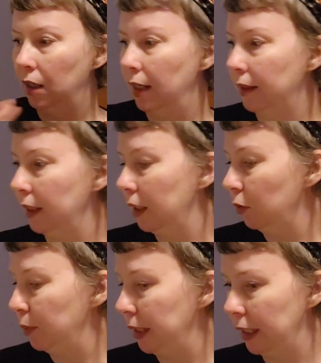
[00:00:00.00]
I think it
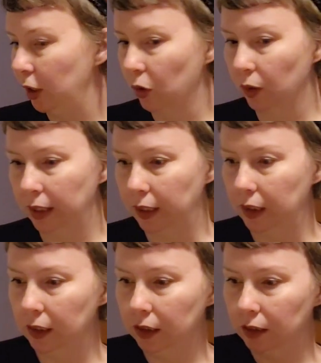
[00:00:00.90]
would be a
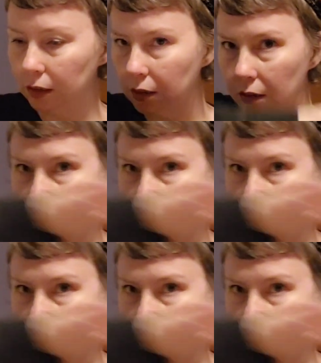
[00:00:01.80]
great,